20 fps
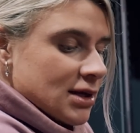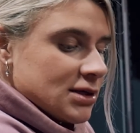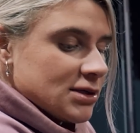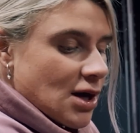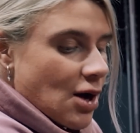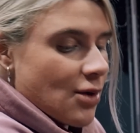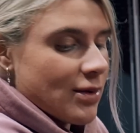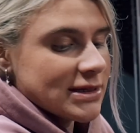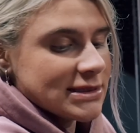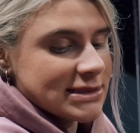
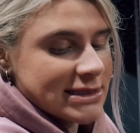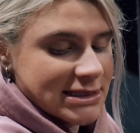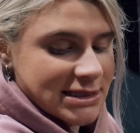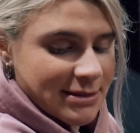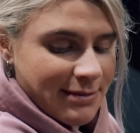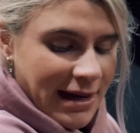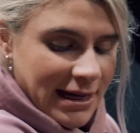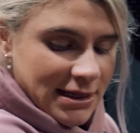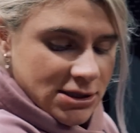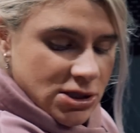you always need
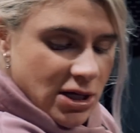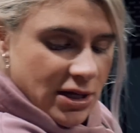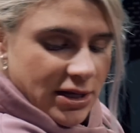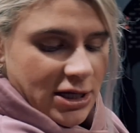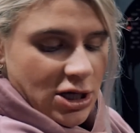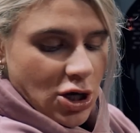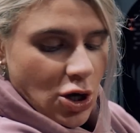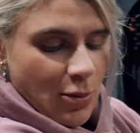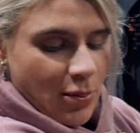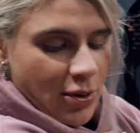to make sure
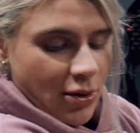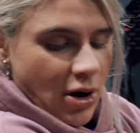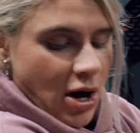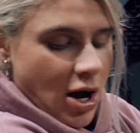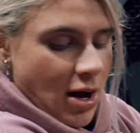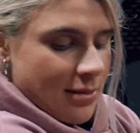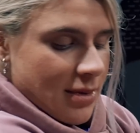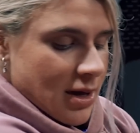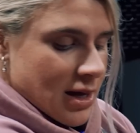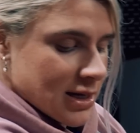that your upper
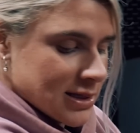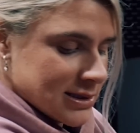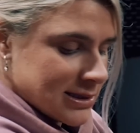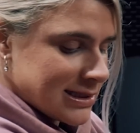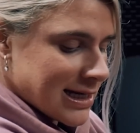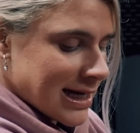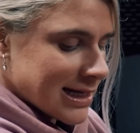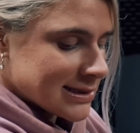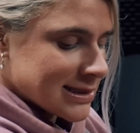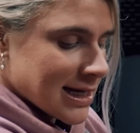arm
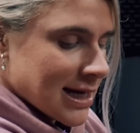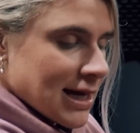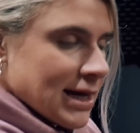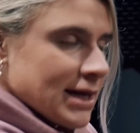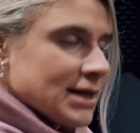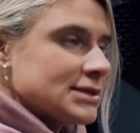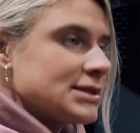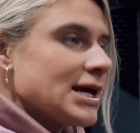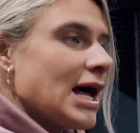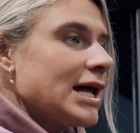stays
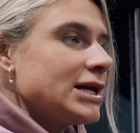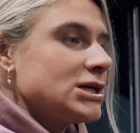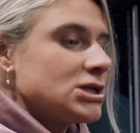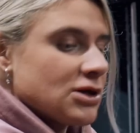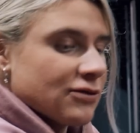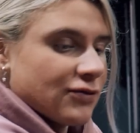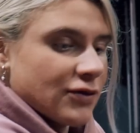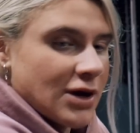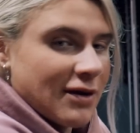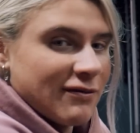slightly to
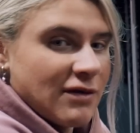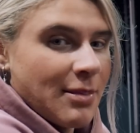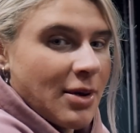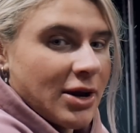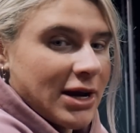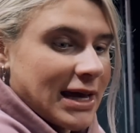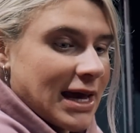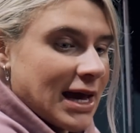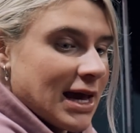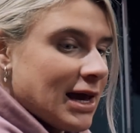the front of your
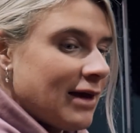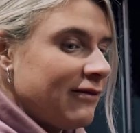body.